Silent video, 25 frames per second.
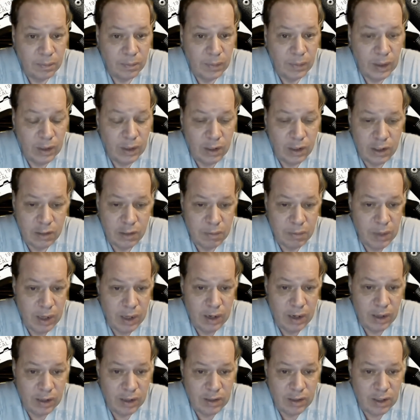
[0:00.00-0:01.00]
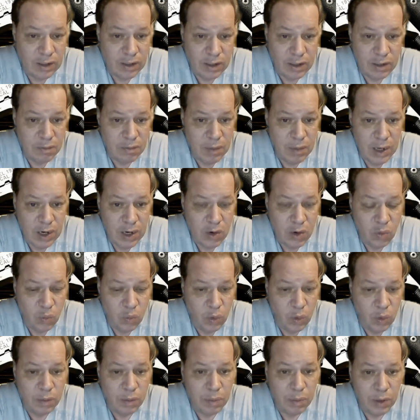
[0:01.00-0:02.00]
It doesn't matter, like I said, it doesn't matter
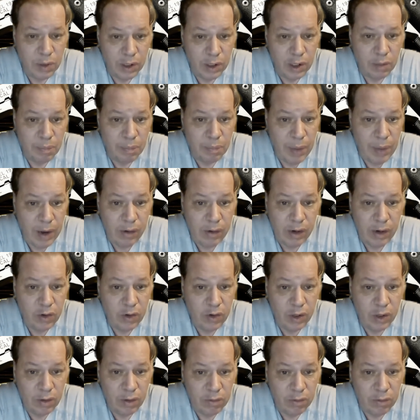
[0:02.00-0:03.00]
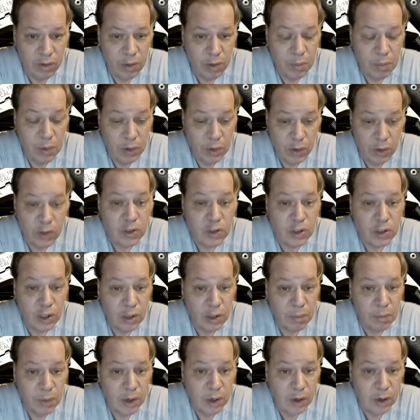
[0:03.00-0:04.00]
what political background you come from, you're still
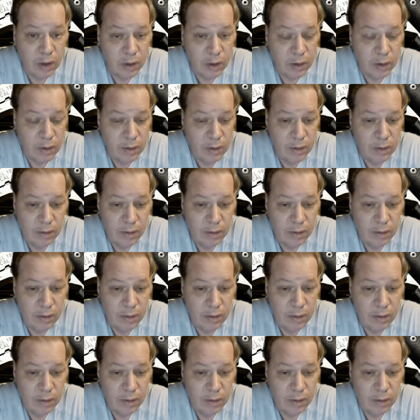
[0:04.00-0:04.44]
American.